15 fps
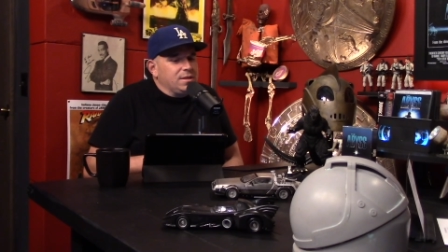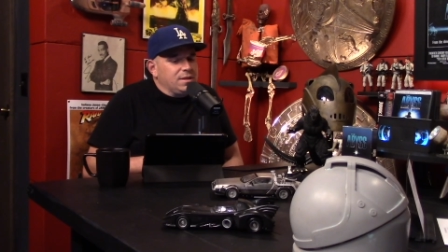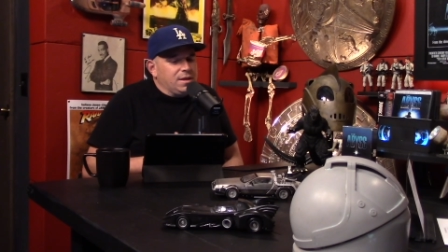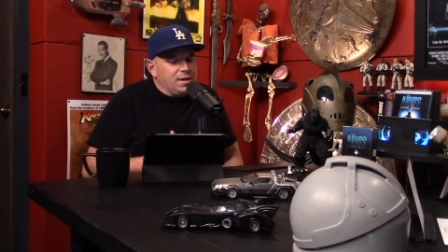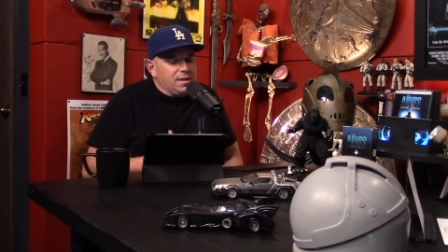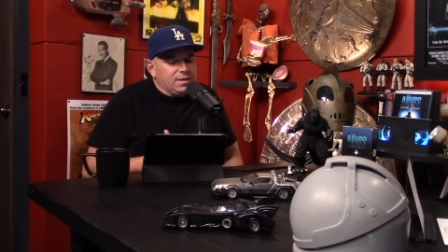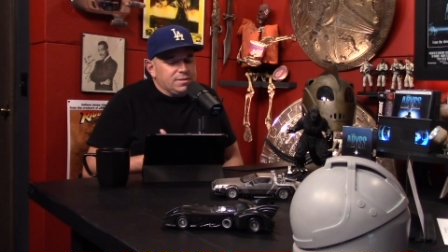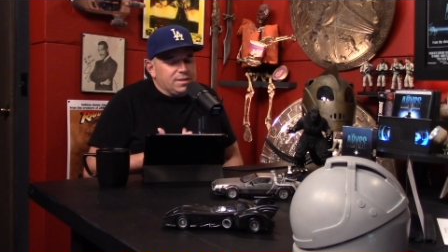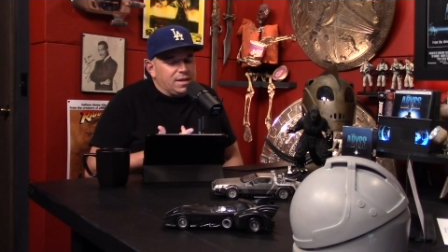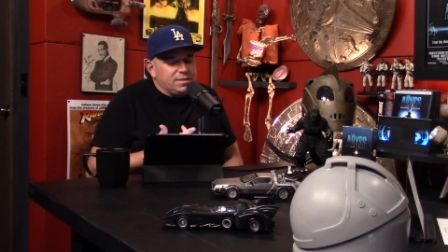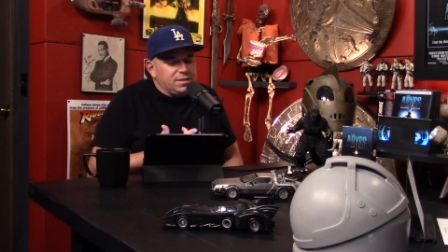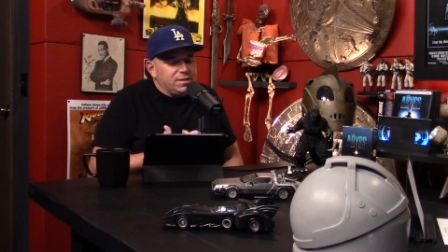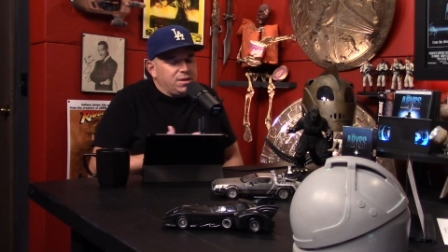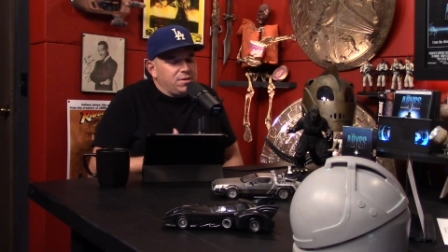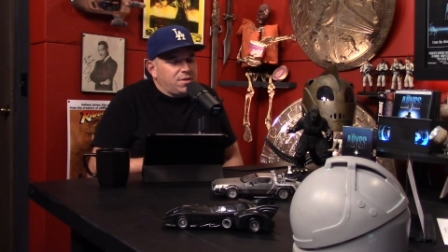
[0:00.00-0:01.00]

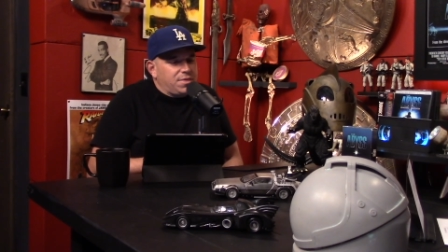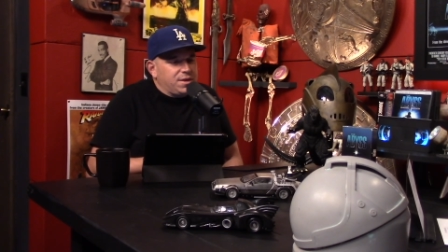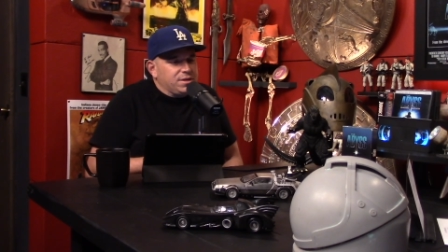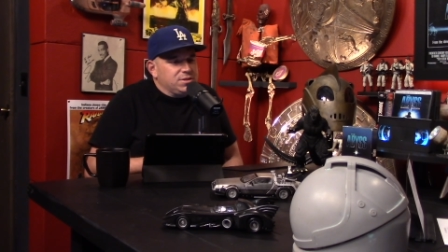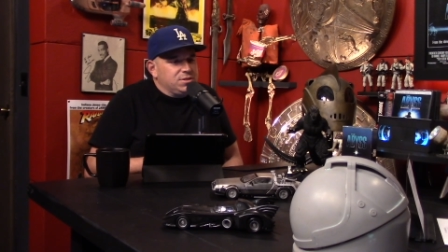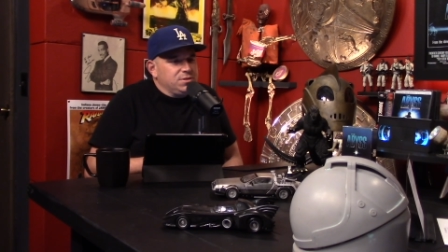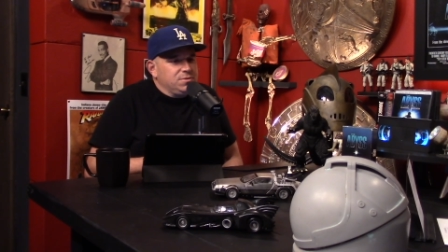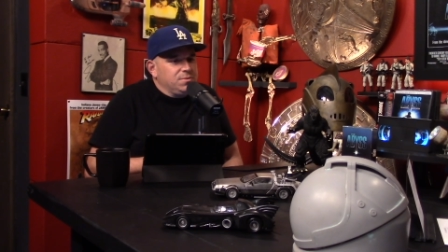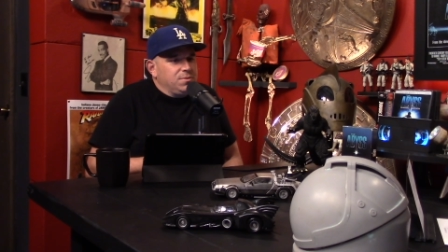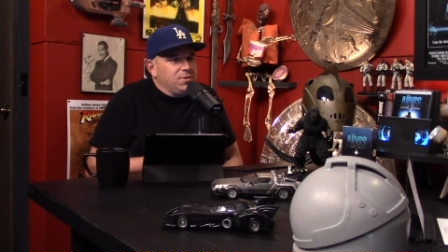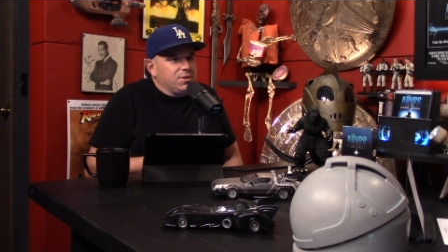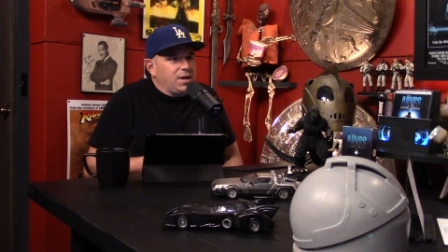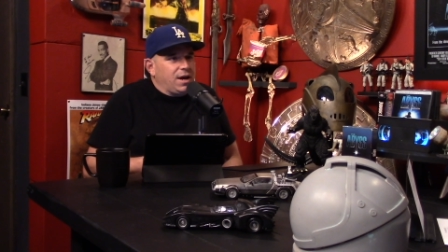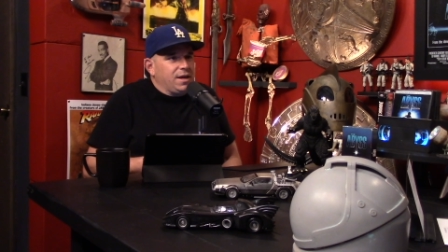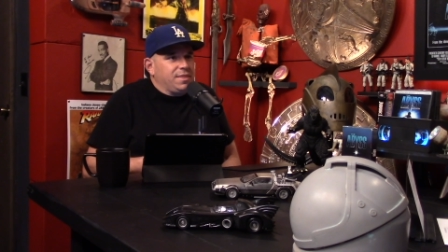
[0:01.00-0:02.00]
that's another thing too,
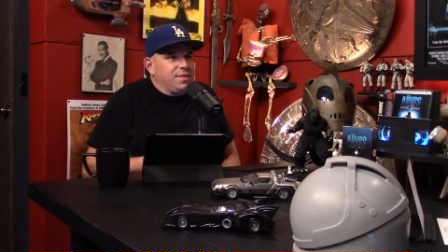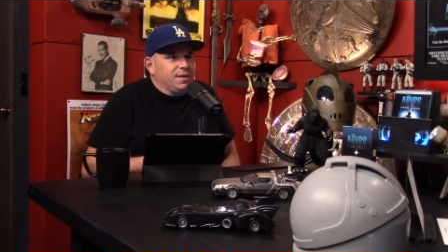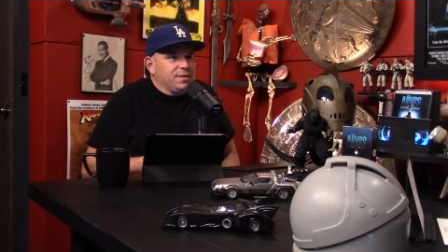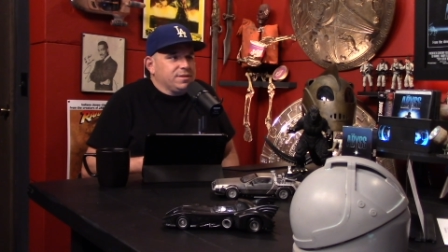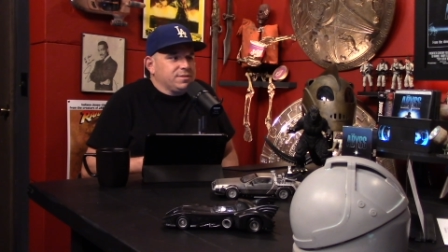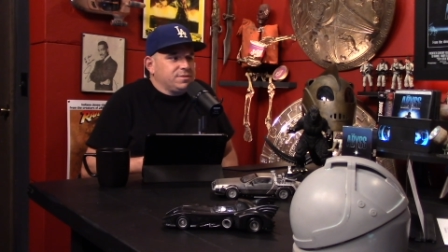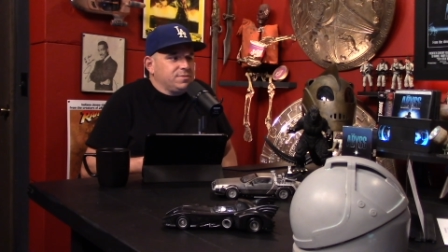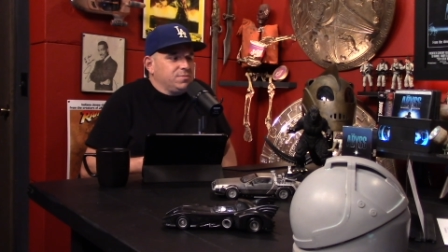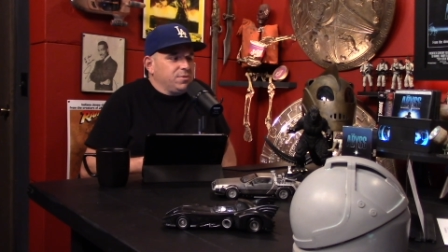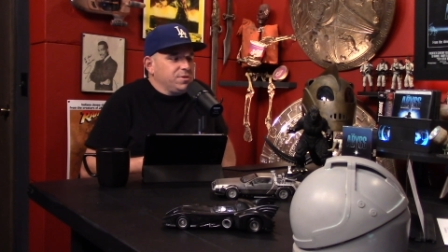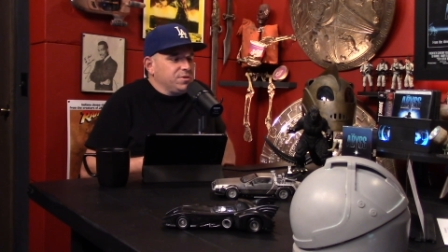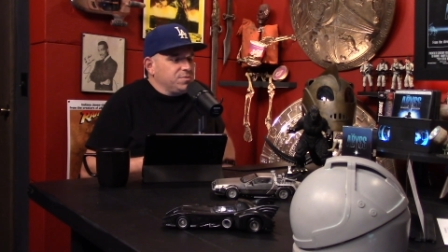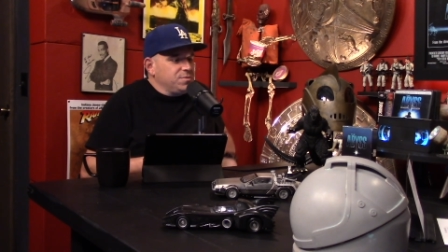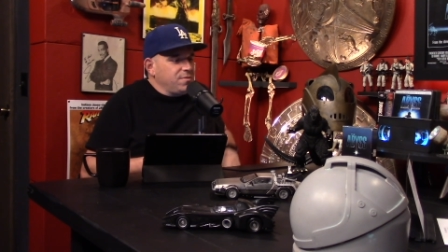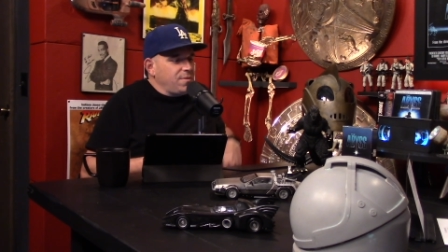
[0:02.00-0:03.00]
where I think this
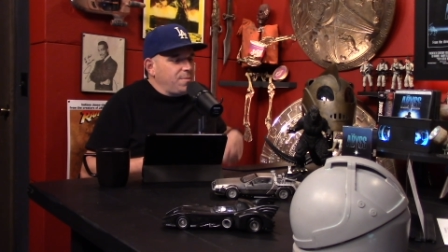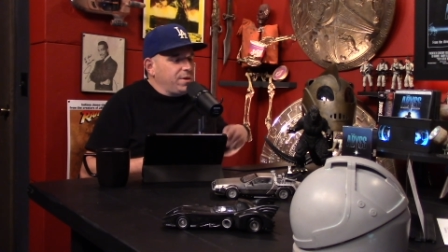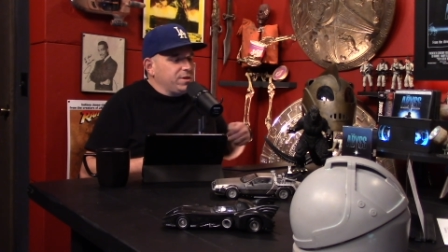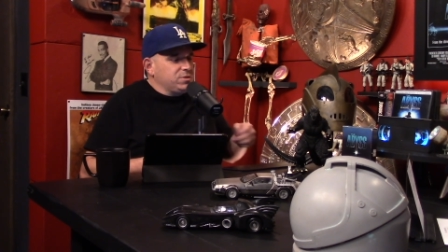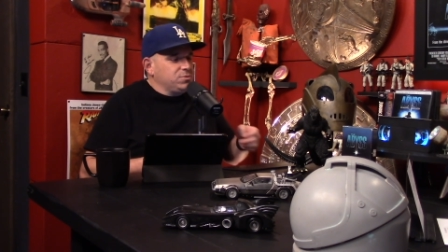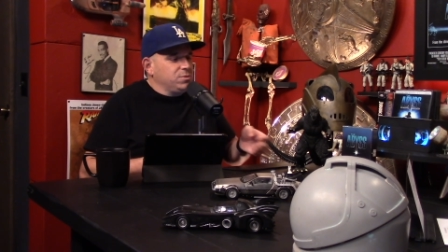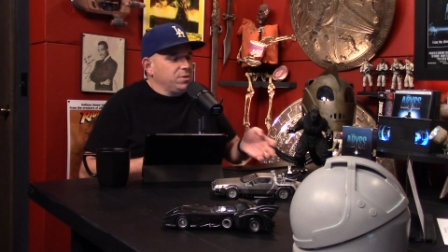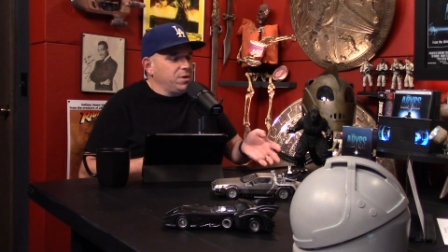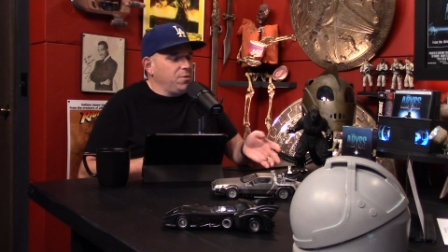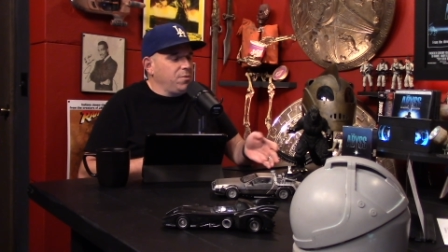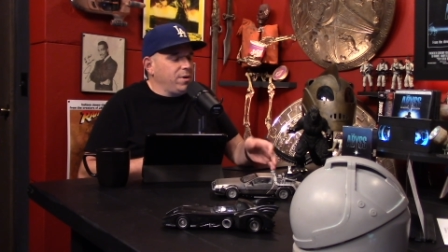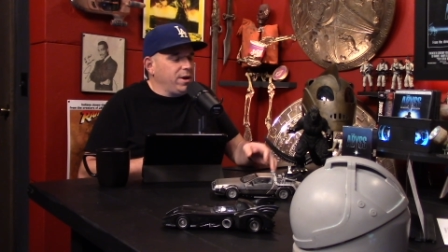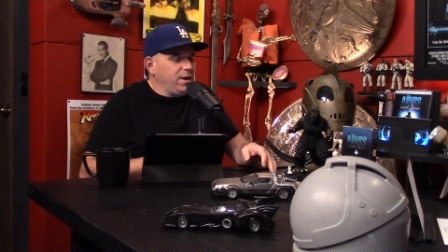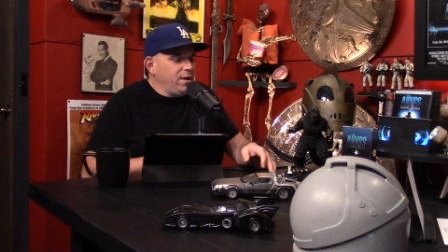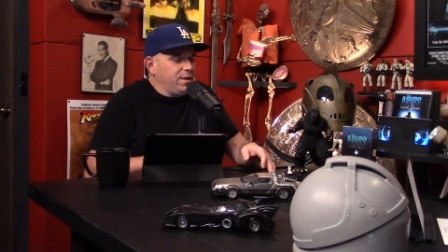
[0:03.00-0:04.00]
movie plays really
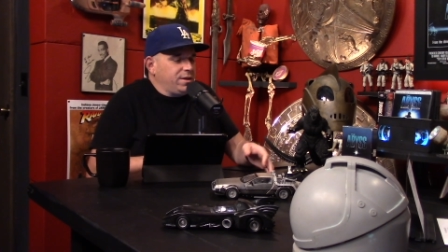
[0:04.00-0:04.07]
well,